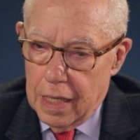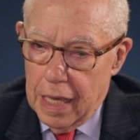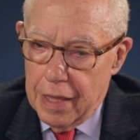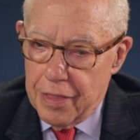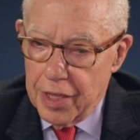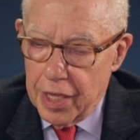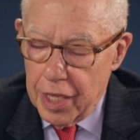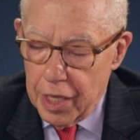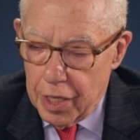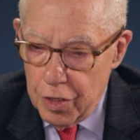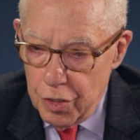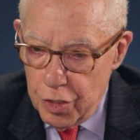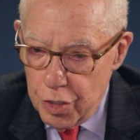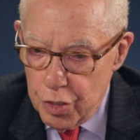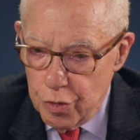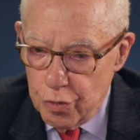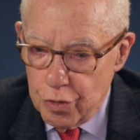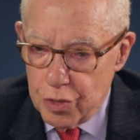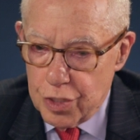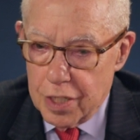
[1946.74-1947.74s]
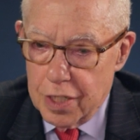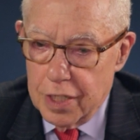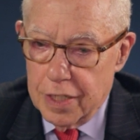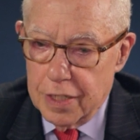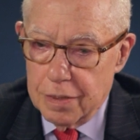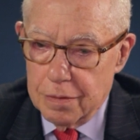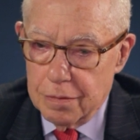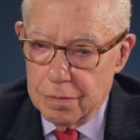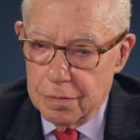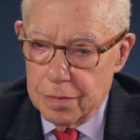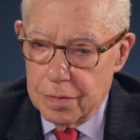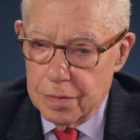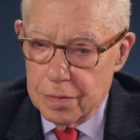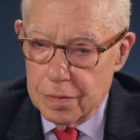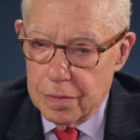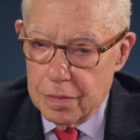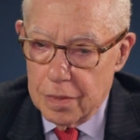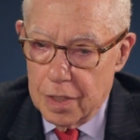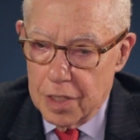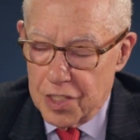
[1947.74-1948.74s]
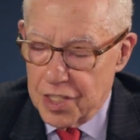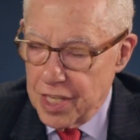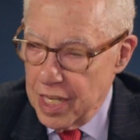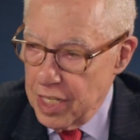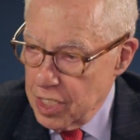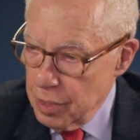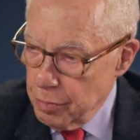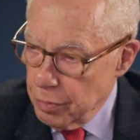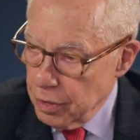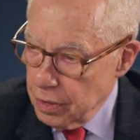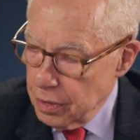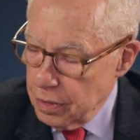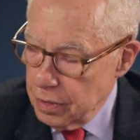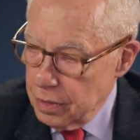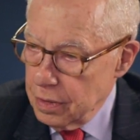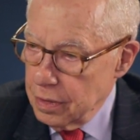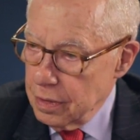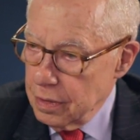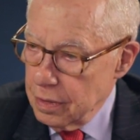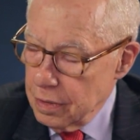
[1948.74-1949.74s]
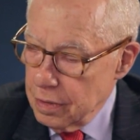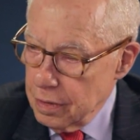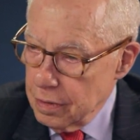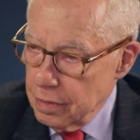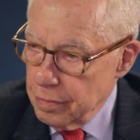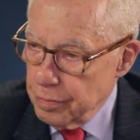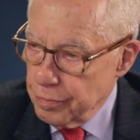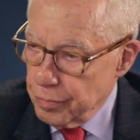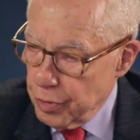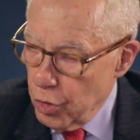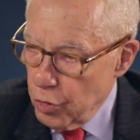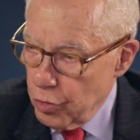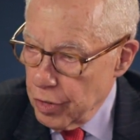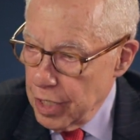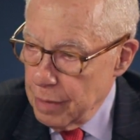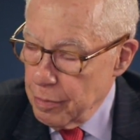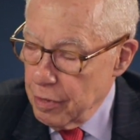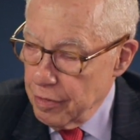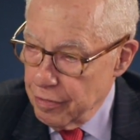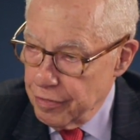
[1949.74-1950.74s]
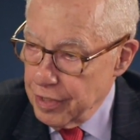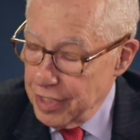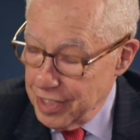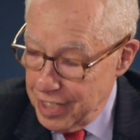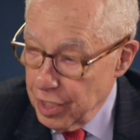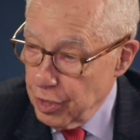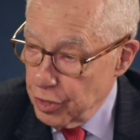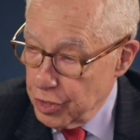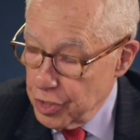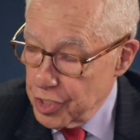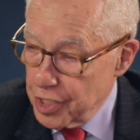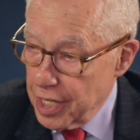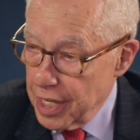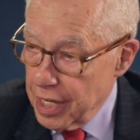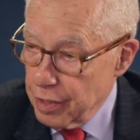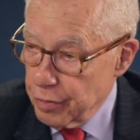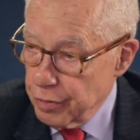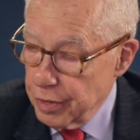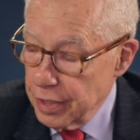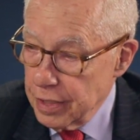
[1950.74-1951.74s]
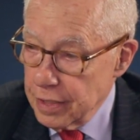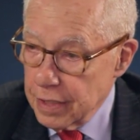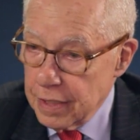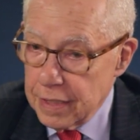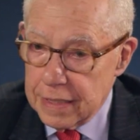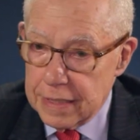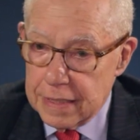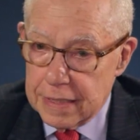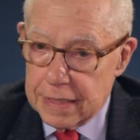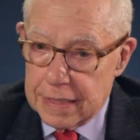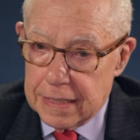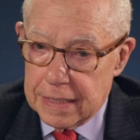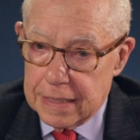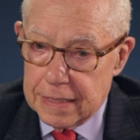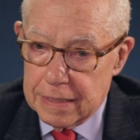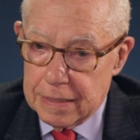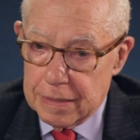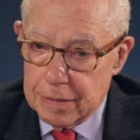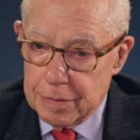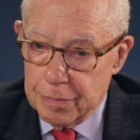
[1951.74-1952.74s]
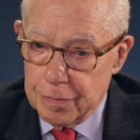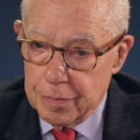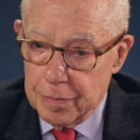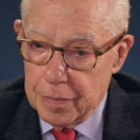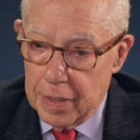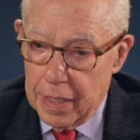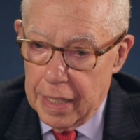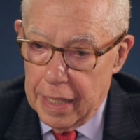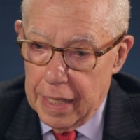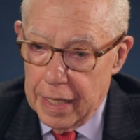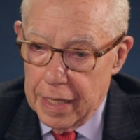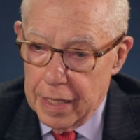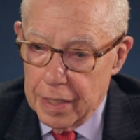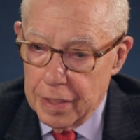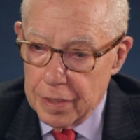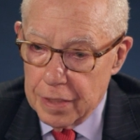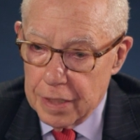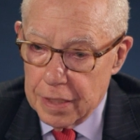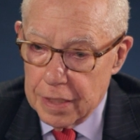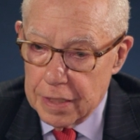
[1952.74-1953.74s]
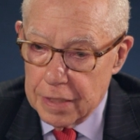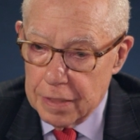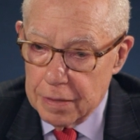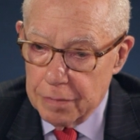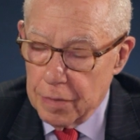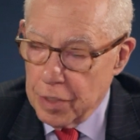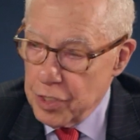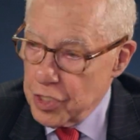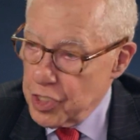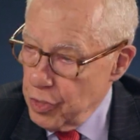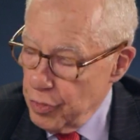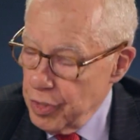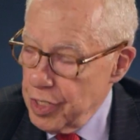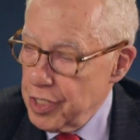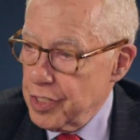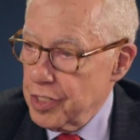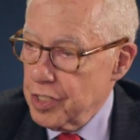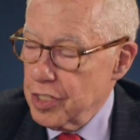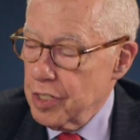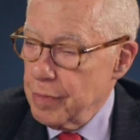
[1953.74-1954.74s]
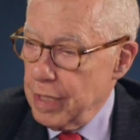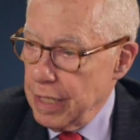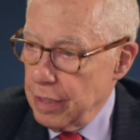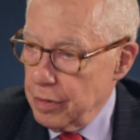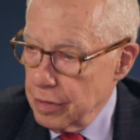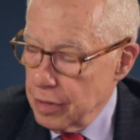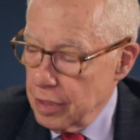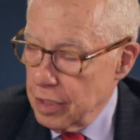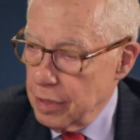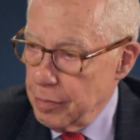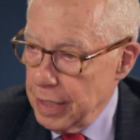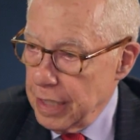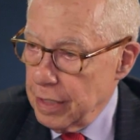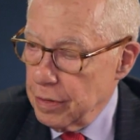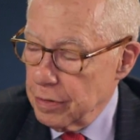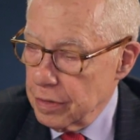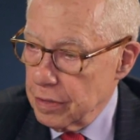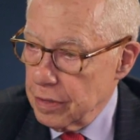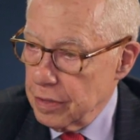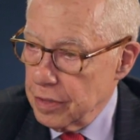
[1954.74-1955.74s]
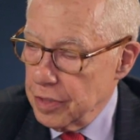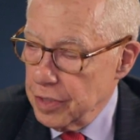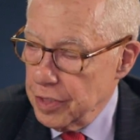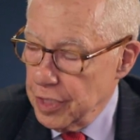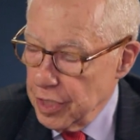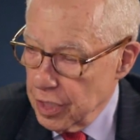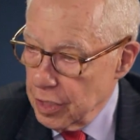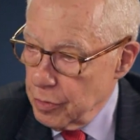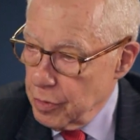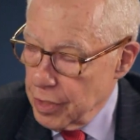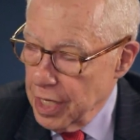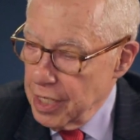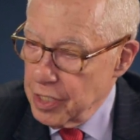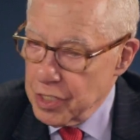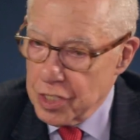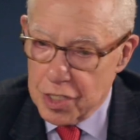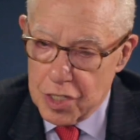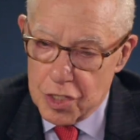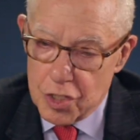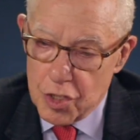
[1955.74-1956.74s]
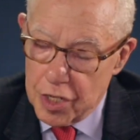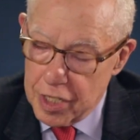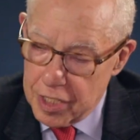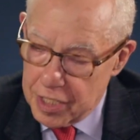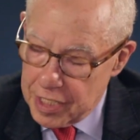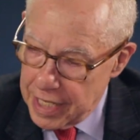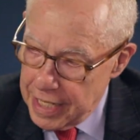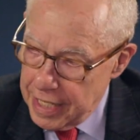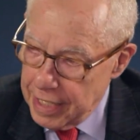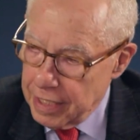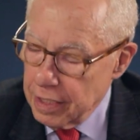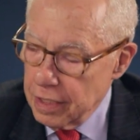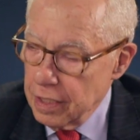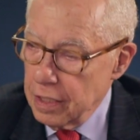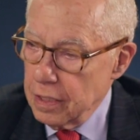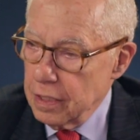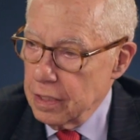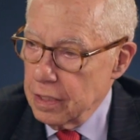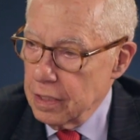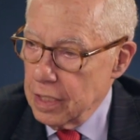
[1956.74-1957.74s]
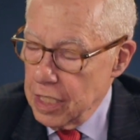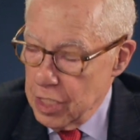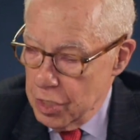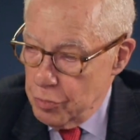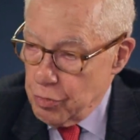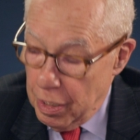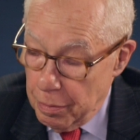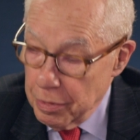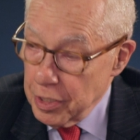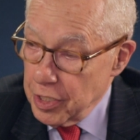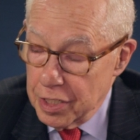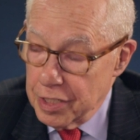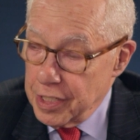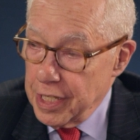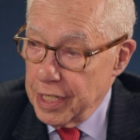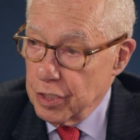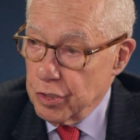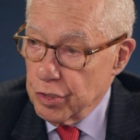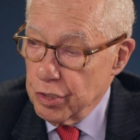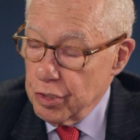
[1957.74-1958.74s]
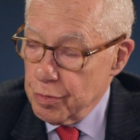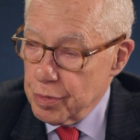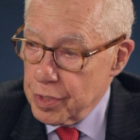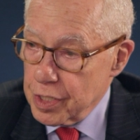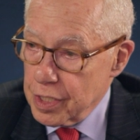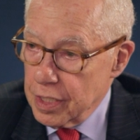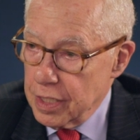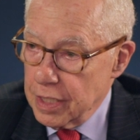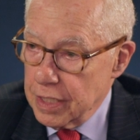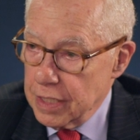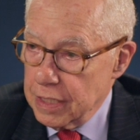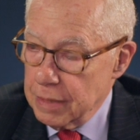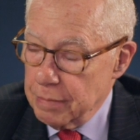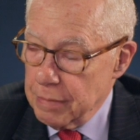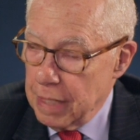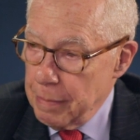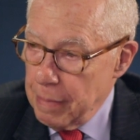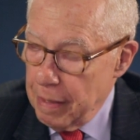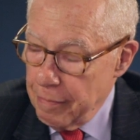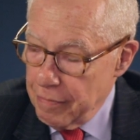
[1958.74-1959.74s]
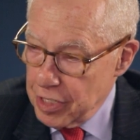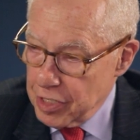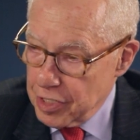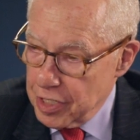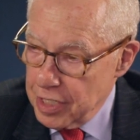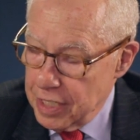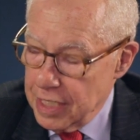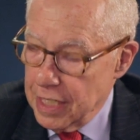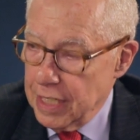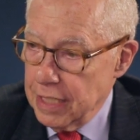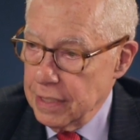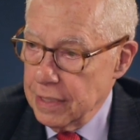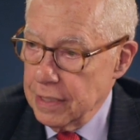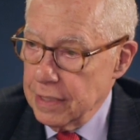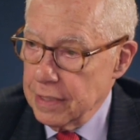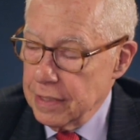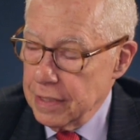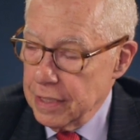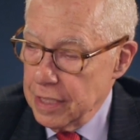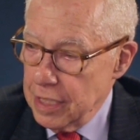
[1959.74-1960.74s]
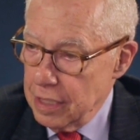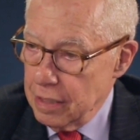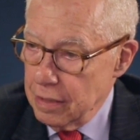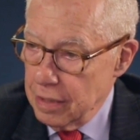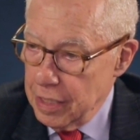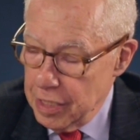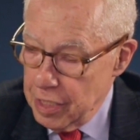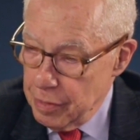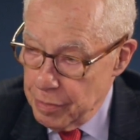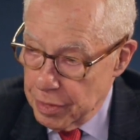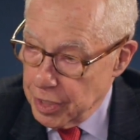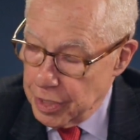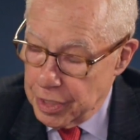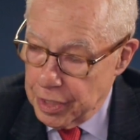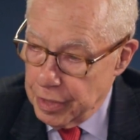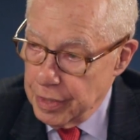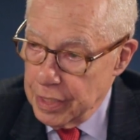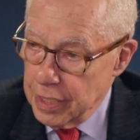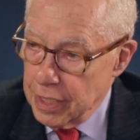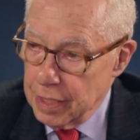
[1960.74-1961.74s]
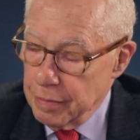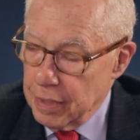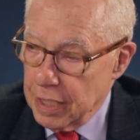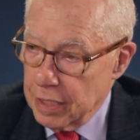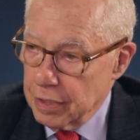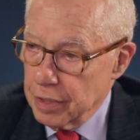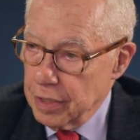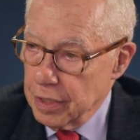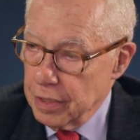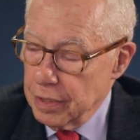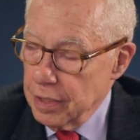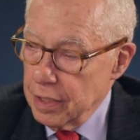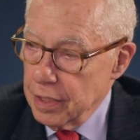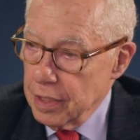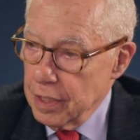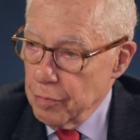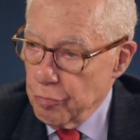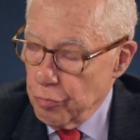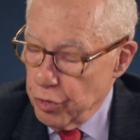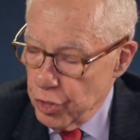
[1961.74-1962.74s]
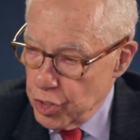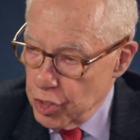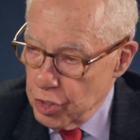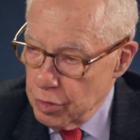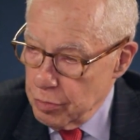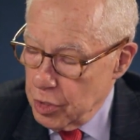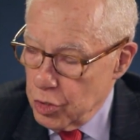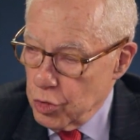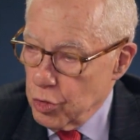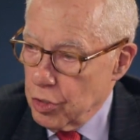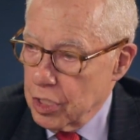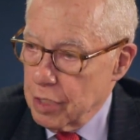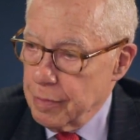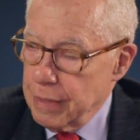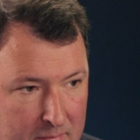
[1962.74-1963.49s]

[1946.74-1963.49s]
I think he can use um, a sensible program of intelligence gathering um, and um, a seriousness about about dealing with ISIS. It's going to take it is probably going to take troops. Um, I'm obviously not in in the military, and I'm not going to presume to talk